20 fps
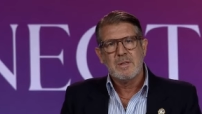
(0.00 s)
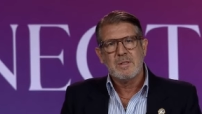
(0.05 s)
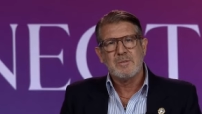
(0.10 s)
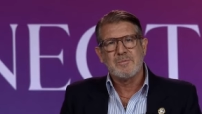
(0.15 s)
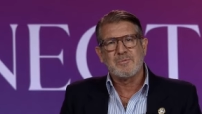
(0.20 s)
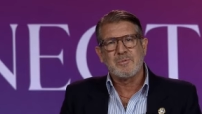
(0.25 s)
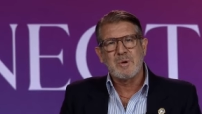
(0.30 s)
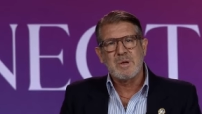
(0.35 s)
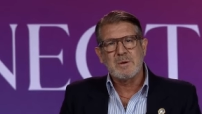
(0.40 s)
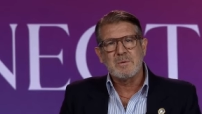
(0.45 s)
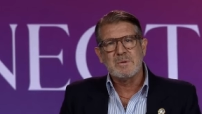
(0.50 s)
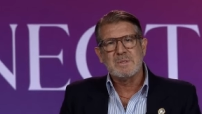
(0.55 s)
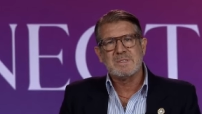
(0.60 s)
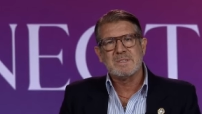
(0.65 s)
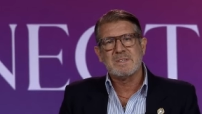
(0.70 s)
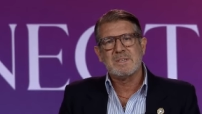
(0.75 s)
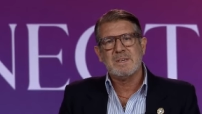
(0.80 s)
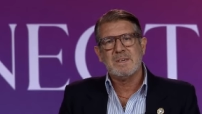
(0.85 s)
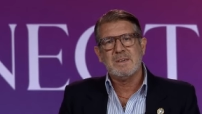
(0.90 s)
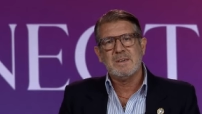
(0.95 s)
The
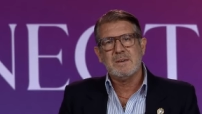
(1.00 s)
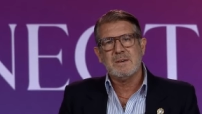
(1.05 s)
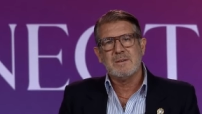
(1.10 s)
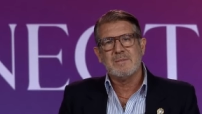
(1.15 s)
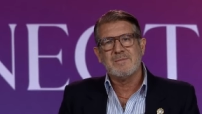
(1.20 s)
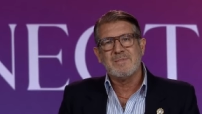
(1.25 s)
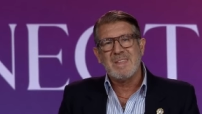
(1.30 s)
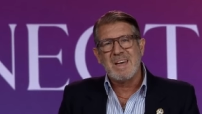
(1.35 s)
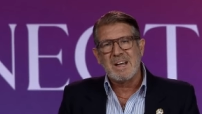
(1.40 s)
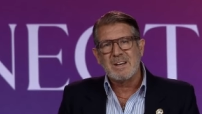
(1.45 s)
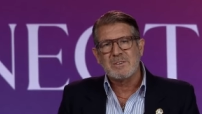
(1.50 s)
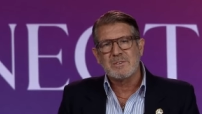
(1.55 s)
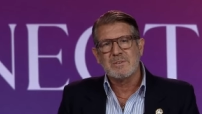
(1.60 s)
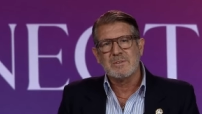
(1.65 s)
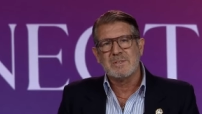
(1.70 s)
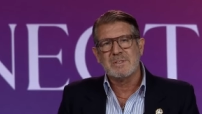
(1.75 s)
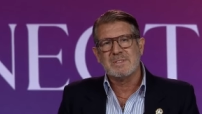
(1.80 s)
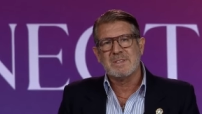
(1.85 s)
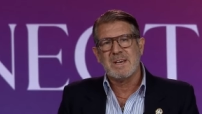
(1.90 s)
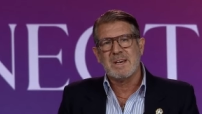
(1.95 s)
frequency of
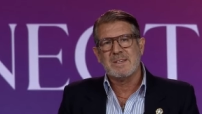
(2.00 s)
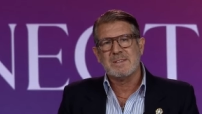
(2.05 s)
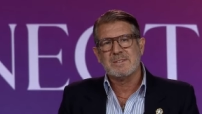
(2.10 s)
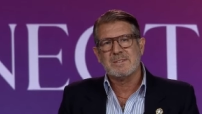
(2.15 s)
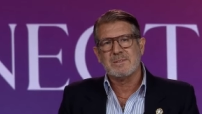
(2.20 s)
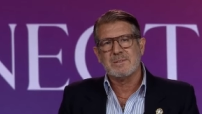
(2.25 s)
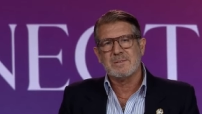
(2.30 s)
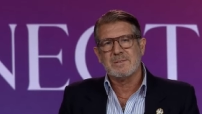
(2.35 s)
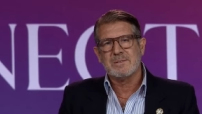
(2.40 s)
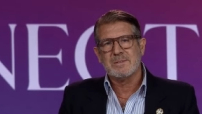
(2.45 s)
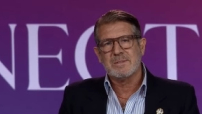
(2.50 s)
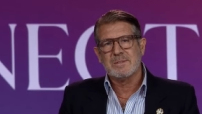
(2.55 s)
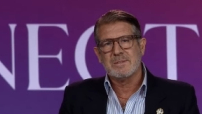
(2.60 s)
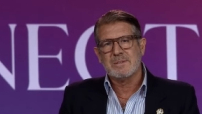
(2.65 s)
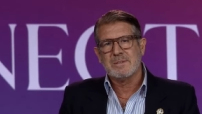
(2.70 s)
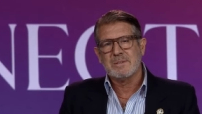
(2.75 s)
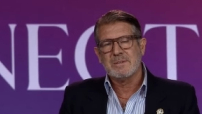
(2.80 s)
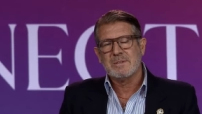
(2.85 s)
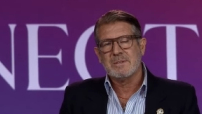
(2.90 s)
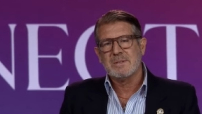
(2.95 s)
natural
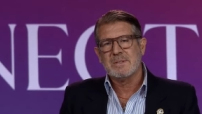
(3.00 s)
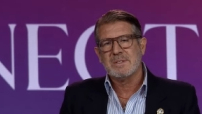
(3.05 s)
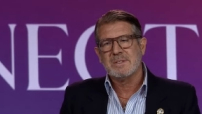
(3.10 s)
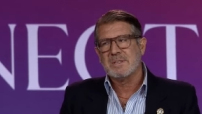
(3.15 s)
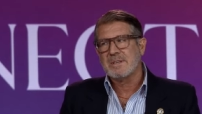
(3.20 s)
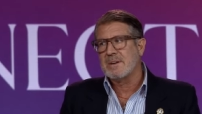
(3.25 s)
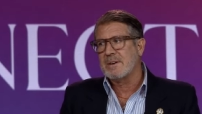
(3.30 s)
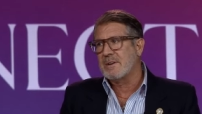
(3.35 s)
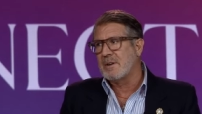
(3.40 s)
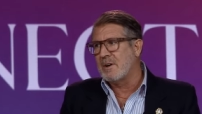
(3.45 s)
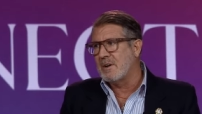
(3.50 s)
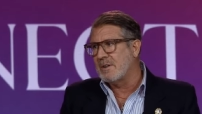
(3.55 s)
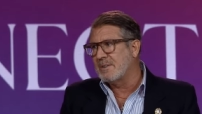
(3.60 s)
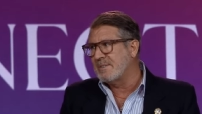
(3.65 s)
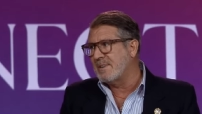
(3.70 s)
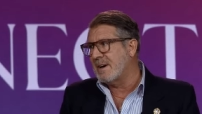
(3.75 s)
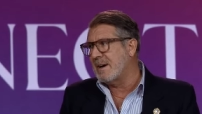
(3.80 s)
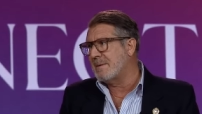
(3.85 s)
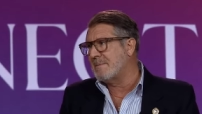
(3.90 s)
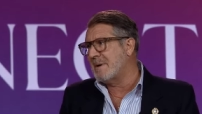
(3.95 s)
disasters is at an all
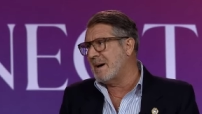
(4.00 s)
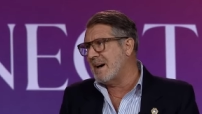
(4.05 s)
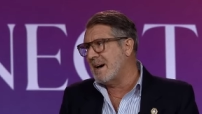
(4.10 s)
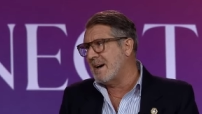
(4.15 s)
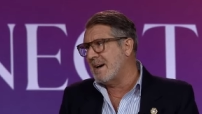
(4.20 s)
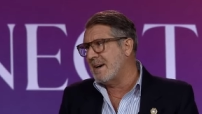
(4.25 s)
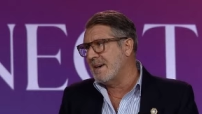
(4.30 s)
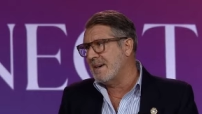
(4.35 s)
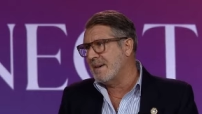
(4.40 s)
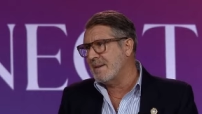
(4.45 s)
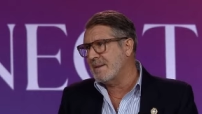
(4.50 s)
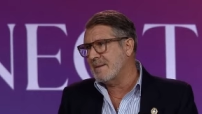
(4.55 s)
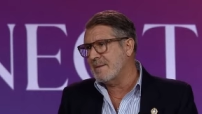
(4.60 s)
time high.